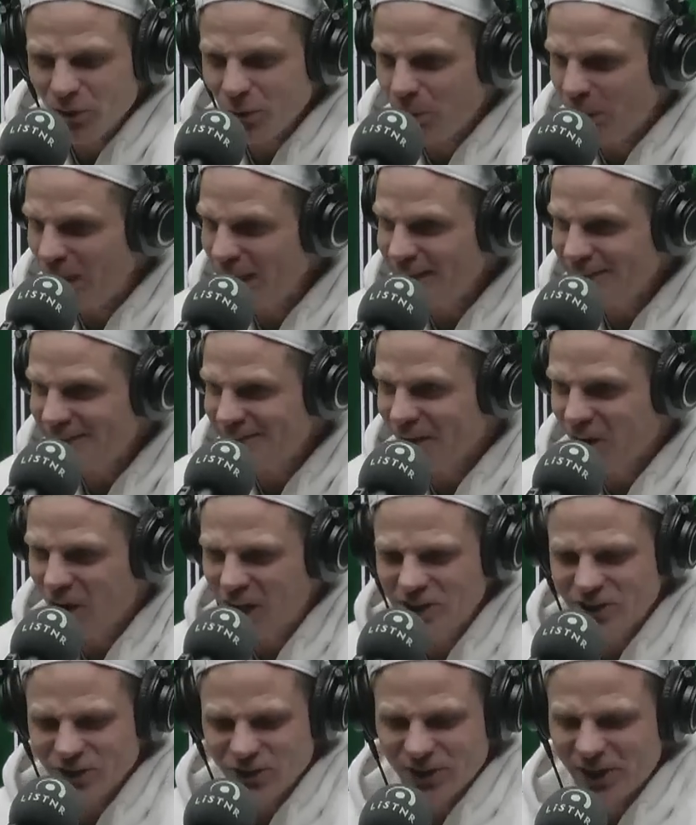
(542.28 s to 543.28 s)
a weaker
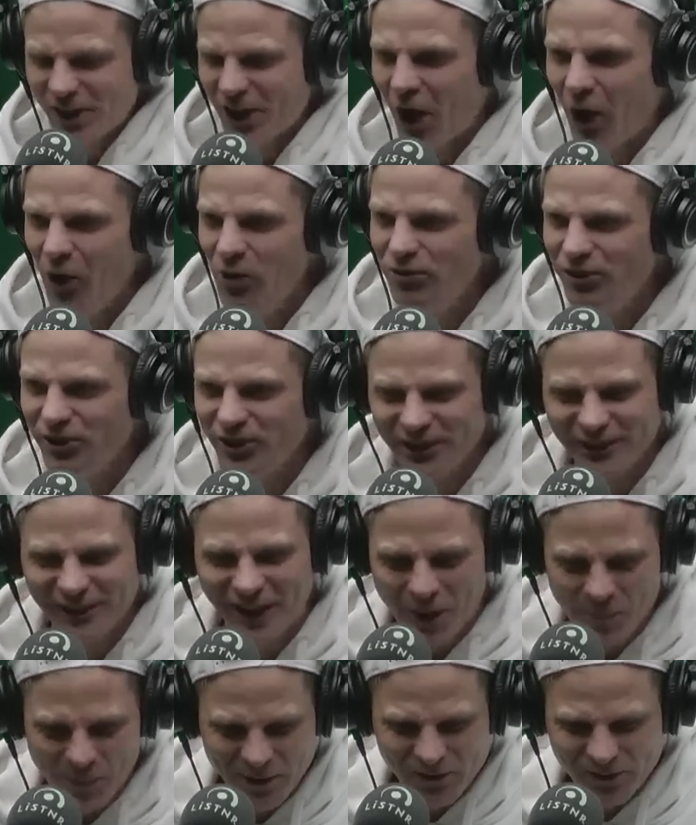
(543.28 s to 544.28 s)
side due to COVID, and
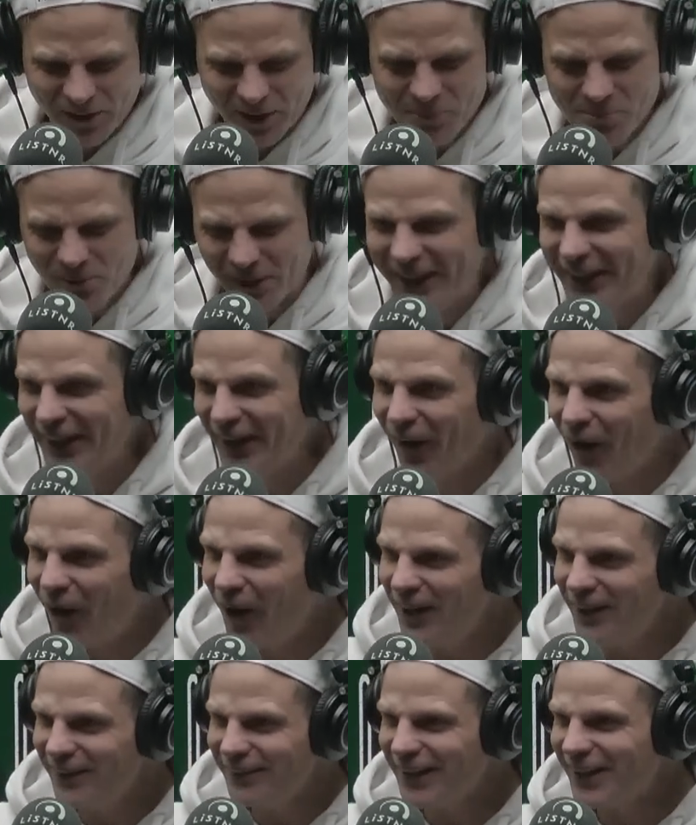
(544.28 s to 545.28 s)
no one's going to blink an
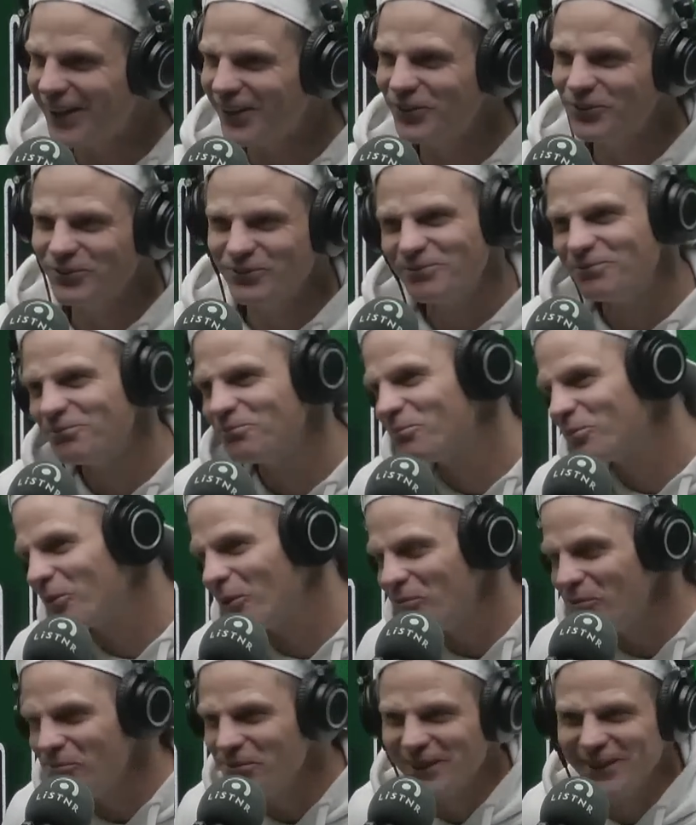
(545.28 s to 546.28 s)
eye, and they'll
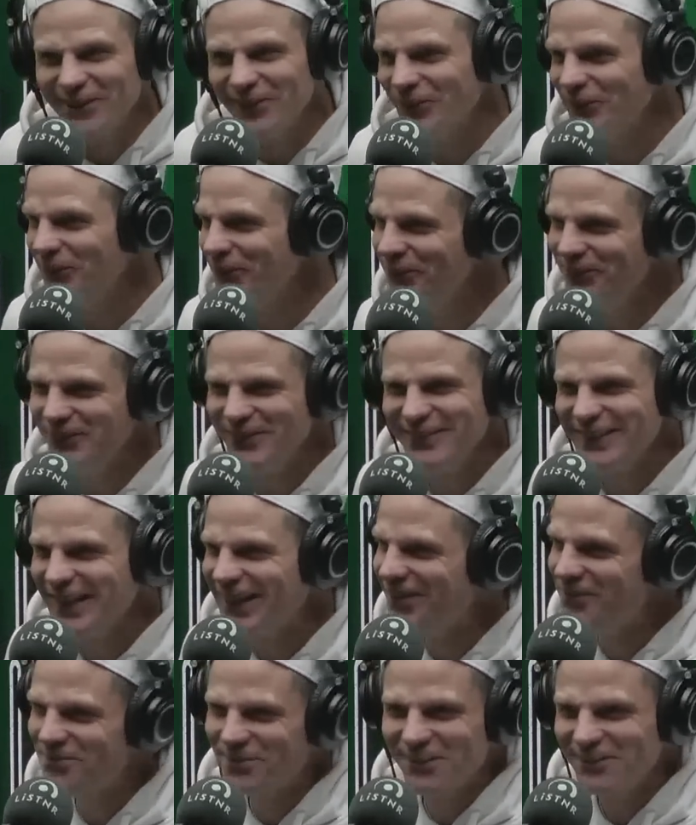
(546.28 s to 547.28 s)
probably lose, and
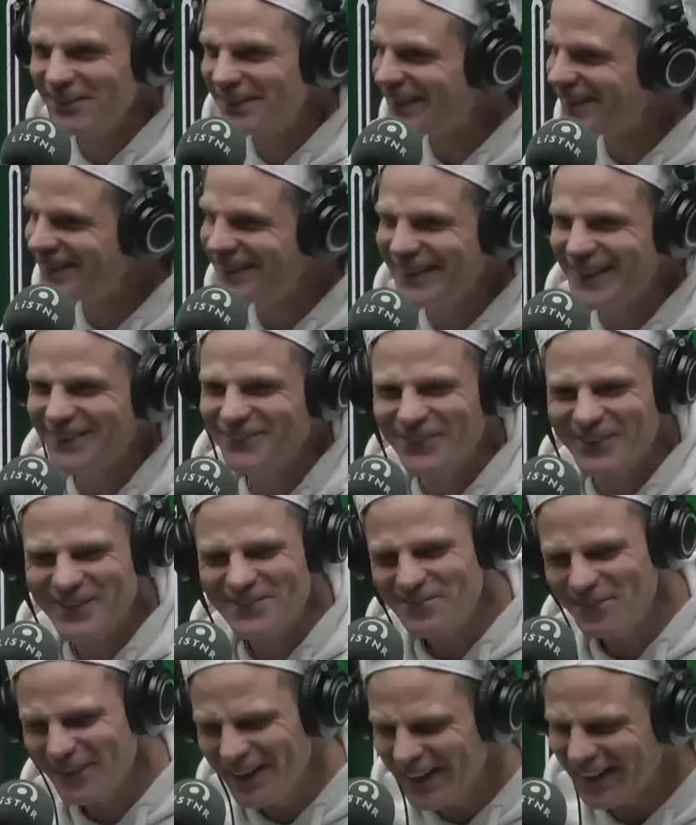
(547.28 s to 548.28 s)
they'll probably get the number
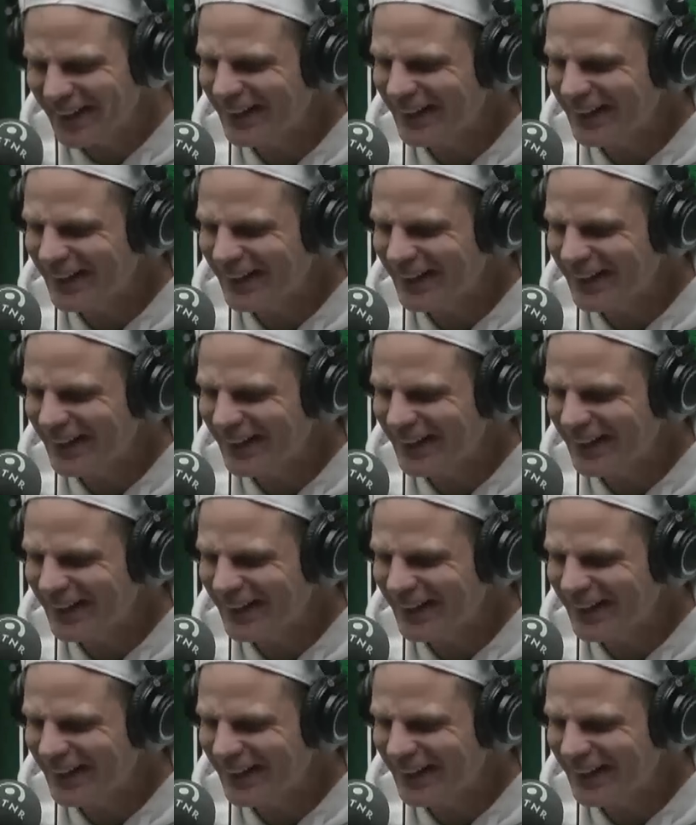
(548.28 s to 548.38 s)
1 pick.